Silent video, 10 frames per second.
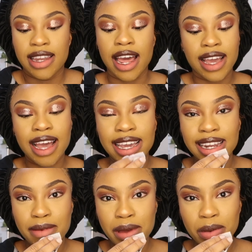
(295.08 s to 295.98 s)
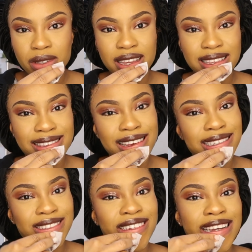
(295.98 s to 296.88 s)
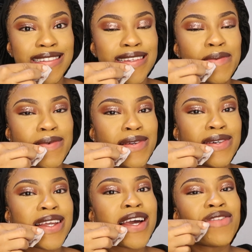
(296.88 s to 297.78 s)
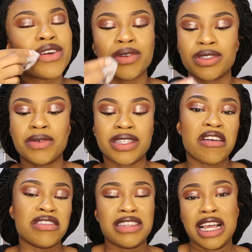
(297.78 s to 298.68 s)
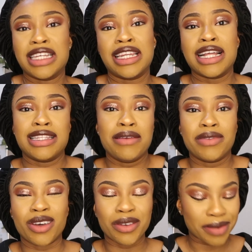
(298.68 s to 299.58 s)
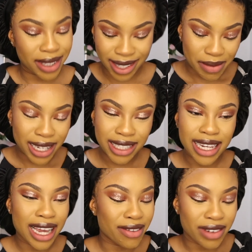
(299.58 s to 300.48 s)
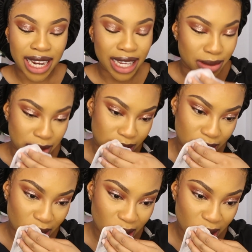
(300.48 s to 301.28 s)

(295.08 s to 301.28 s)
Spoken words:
Like, I get it, people say sex is not that deep a lot, like everyone's always like, oh, sex ain't that deep though, but it's like, relax man,